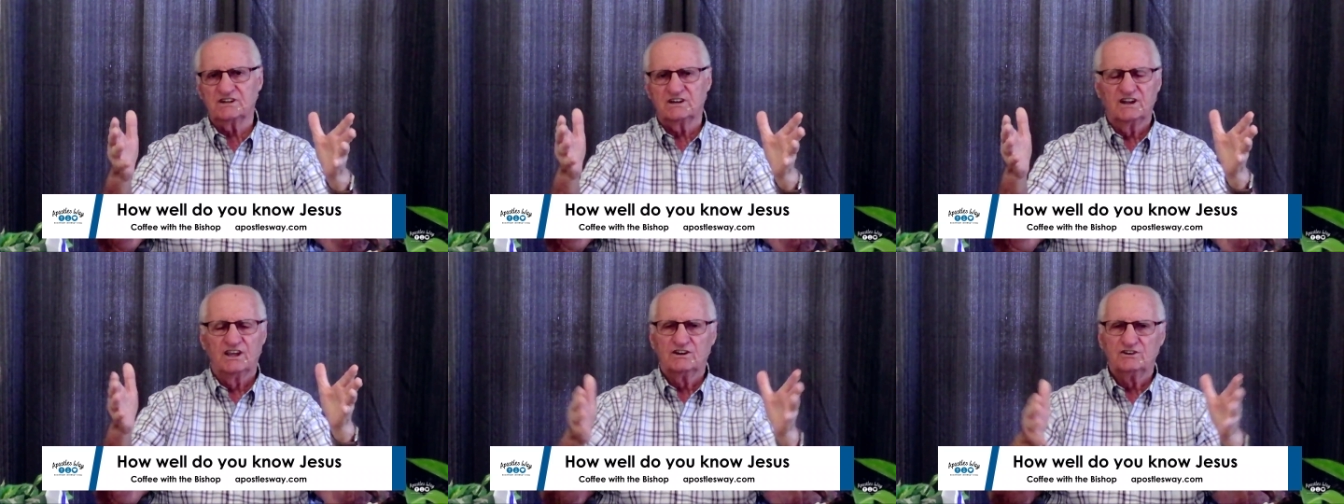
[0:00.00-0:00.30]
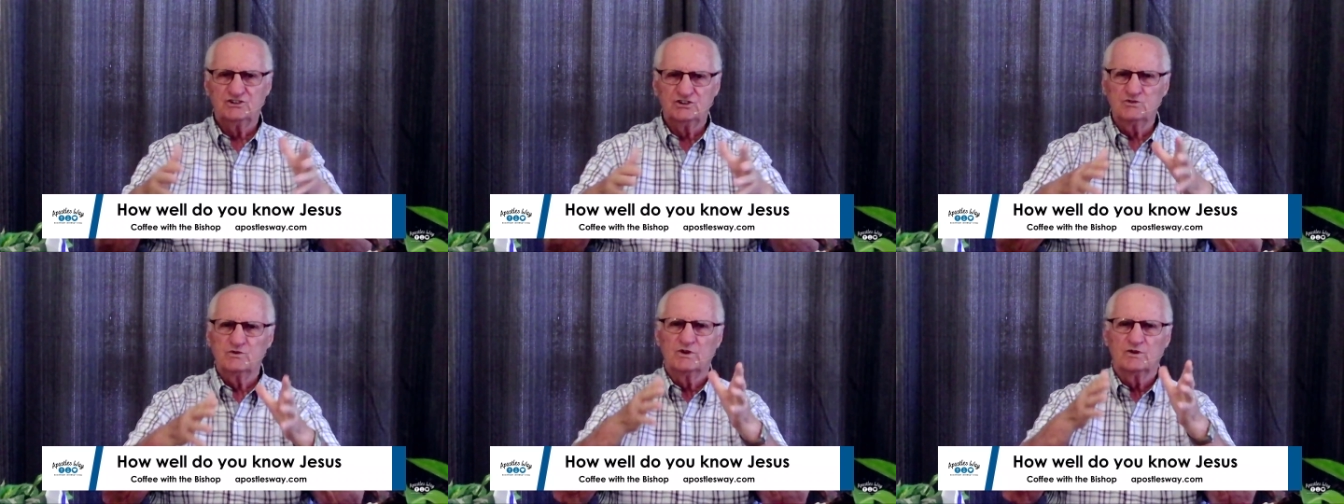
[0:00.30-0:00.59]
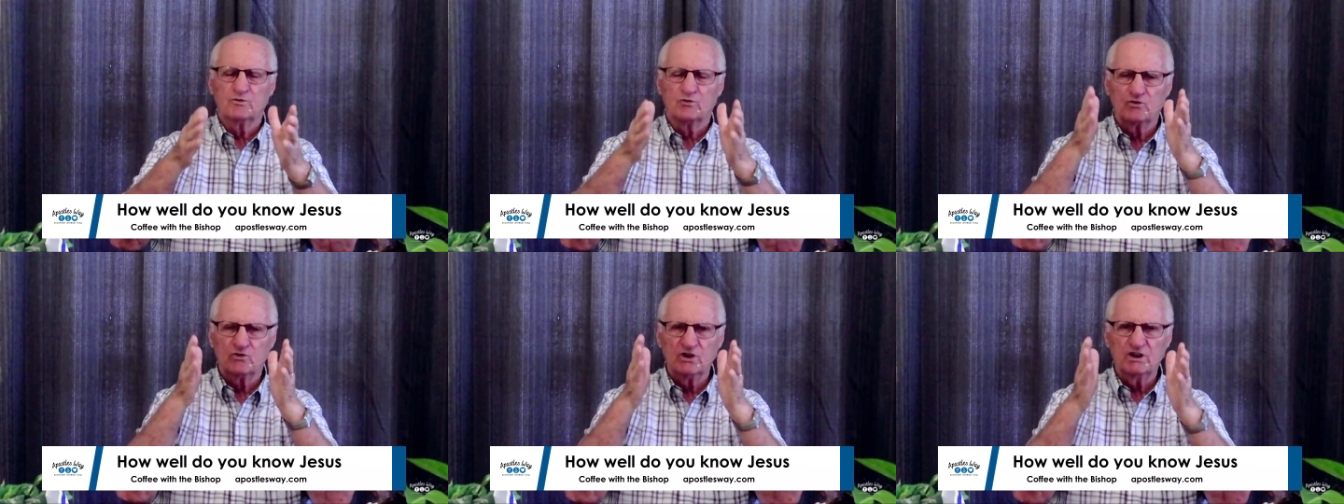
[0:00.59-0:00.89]
And do we
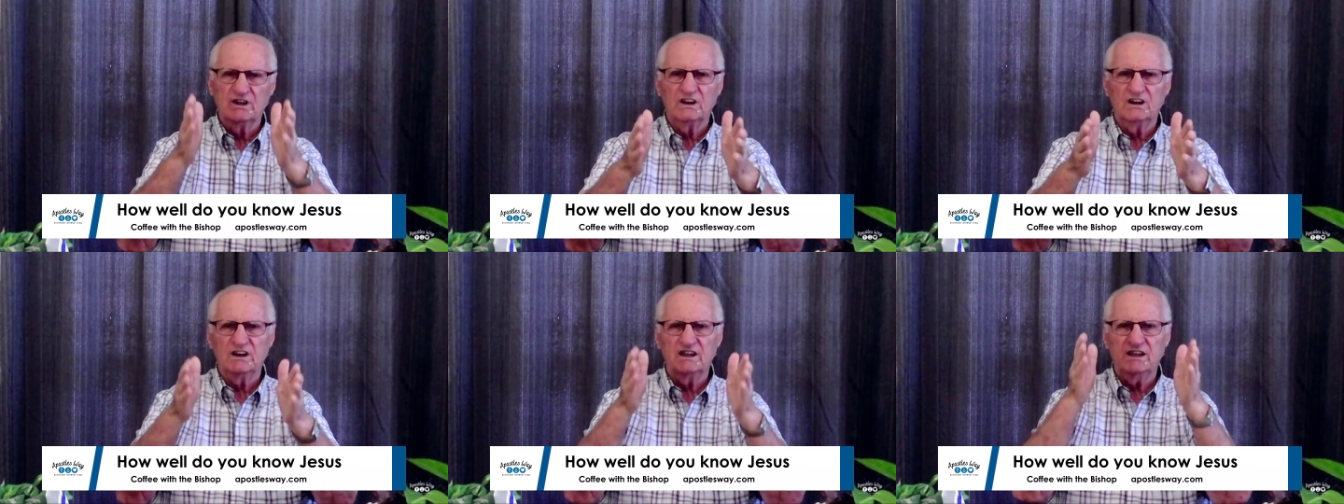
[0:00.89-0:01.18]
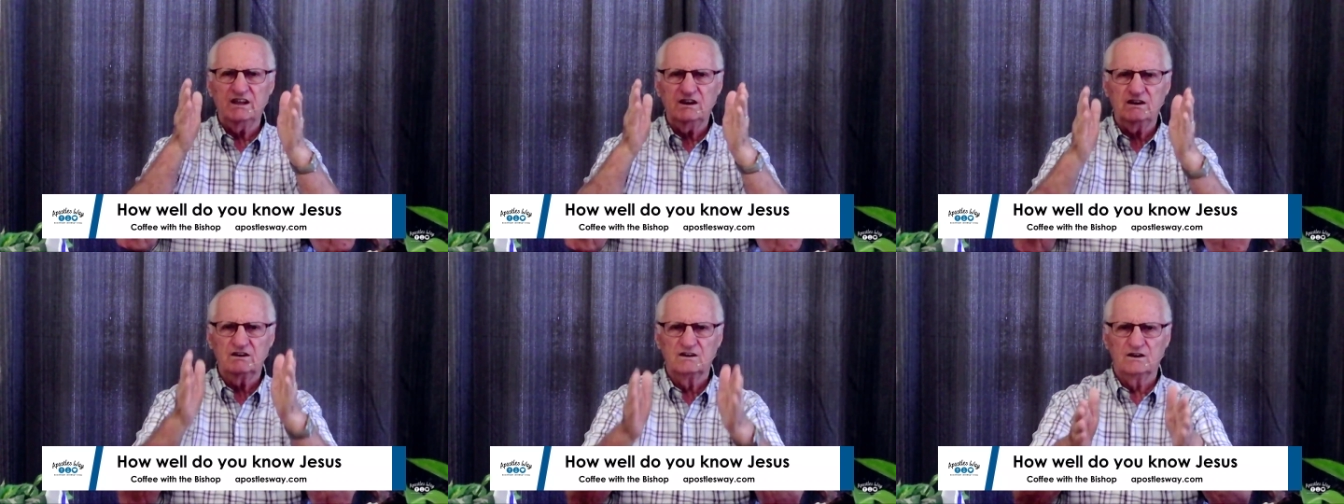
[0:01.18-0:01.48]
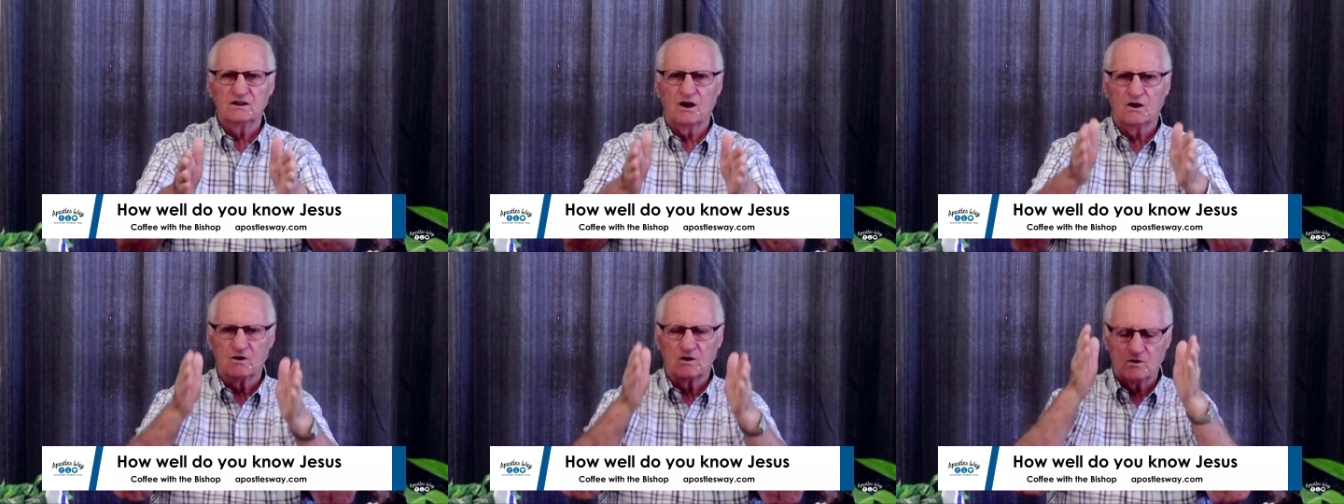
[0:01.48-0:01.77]
really
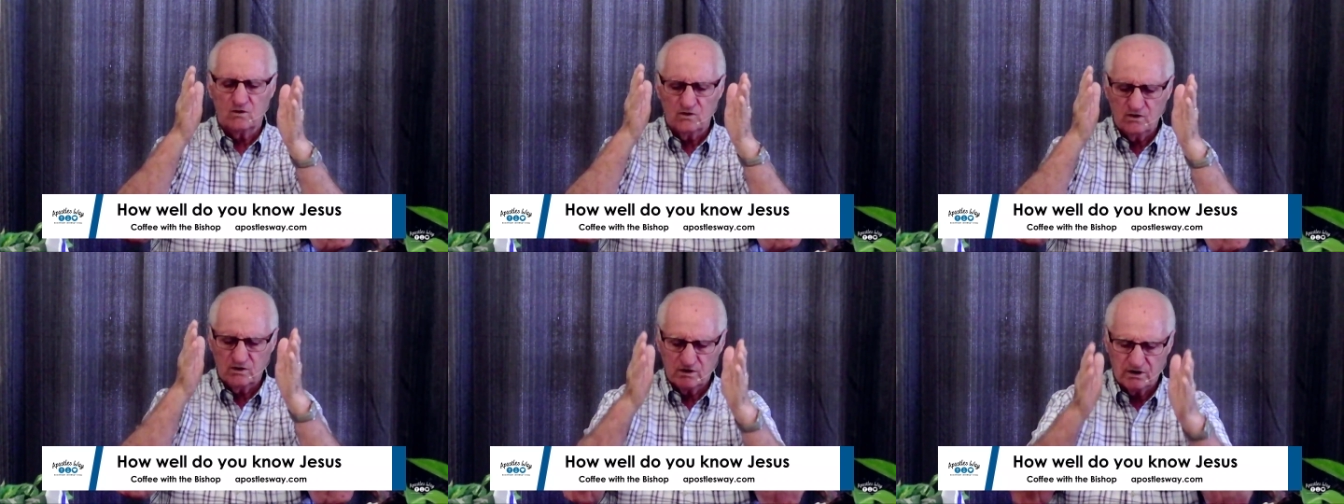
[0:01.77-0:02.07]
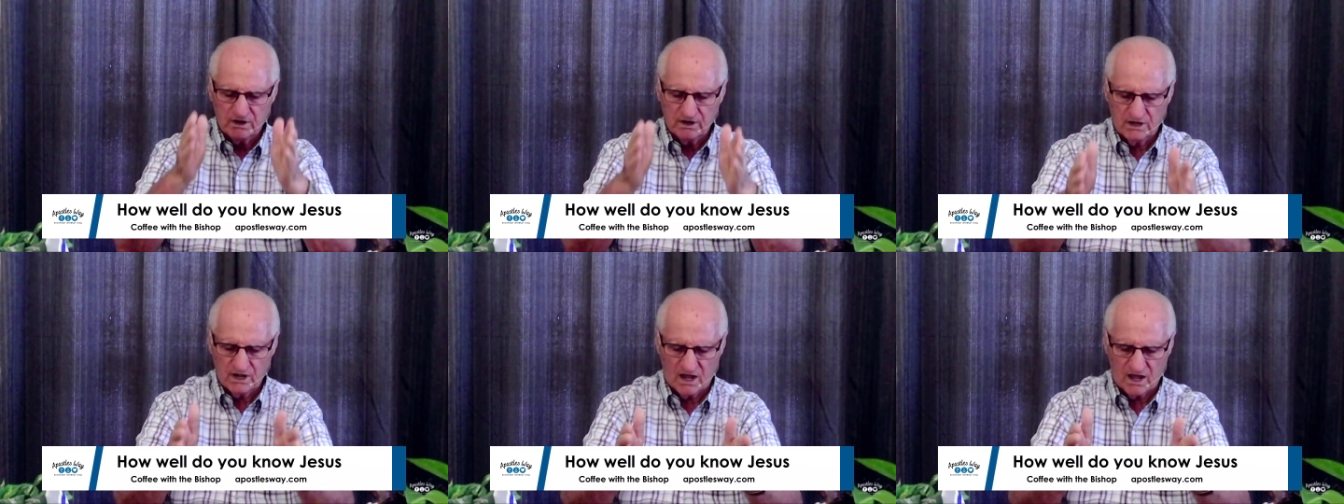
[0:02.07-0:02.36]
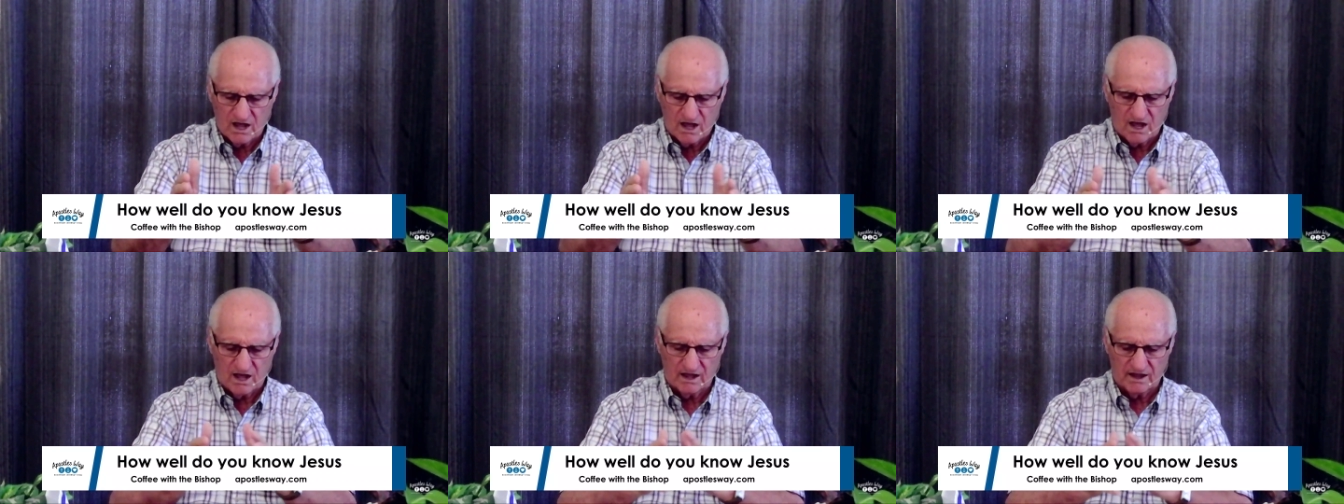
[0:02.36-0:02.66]
know
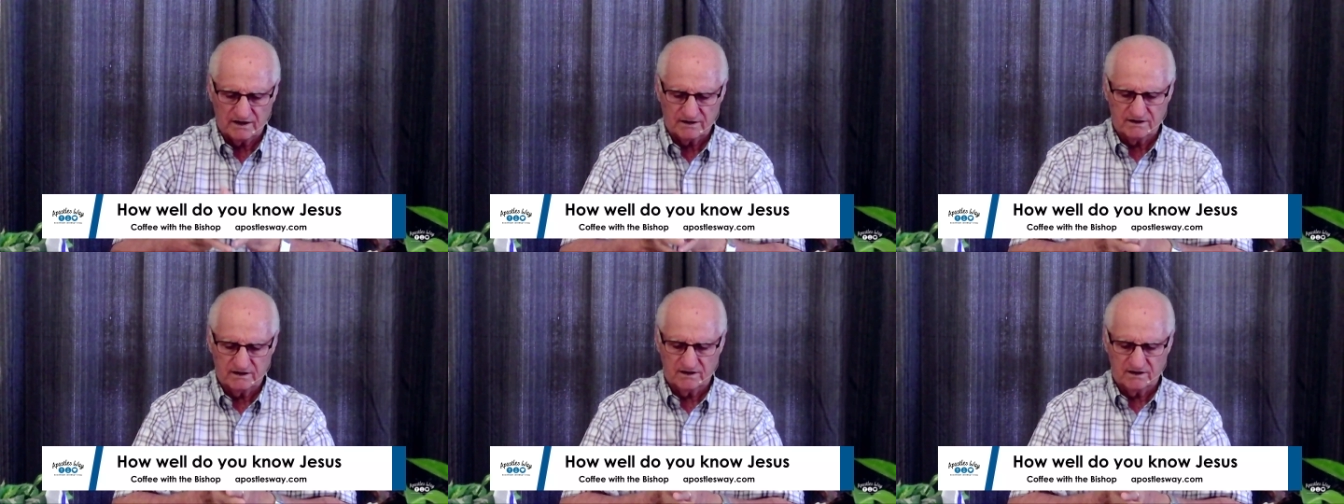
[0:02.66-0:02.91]
God?